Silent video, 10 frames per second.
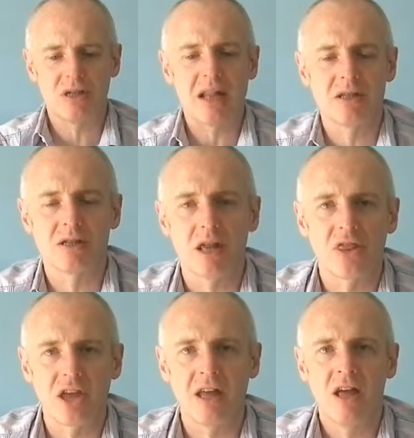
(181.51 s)
sense
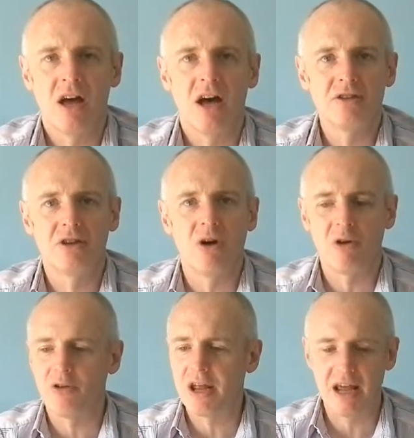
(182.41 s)
something has gone
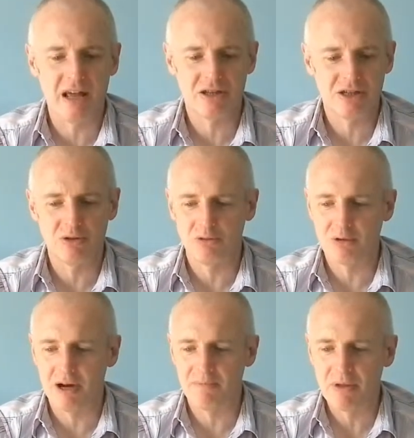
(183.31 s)
on here
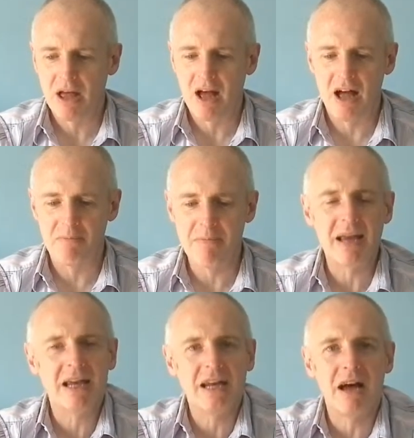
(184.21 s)
to
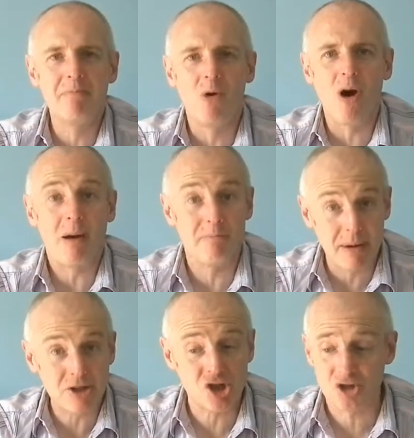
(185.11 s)
make it a more
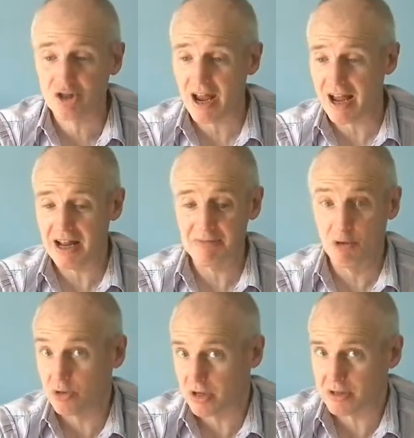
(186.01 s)
ambitious and
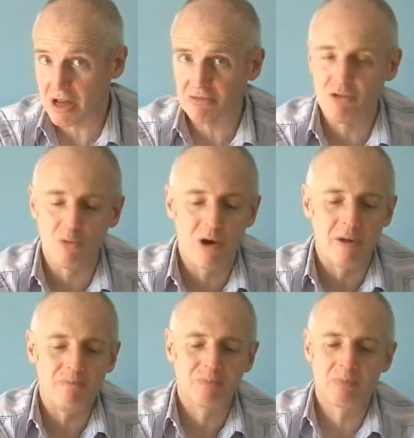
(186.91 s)
more successful
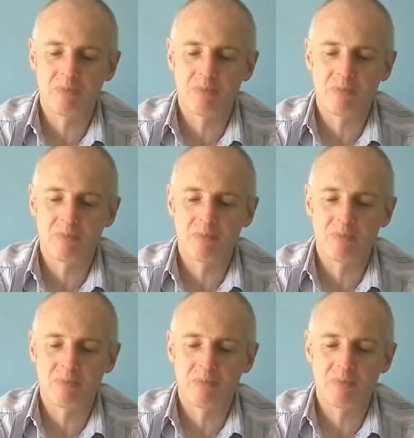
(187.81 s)
wine.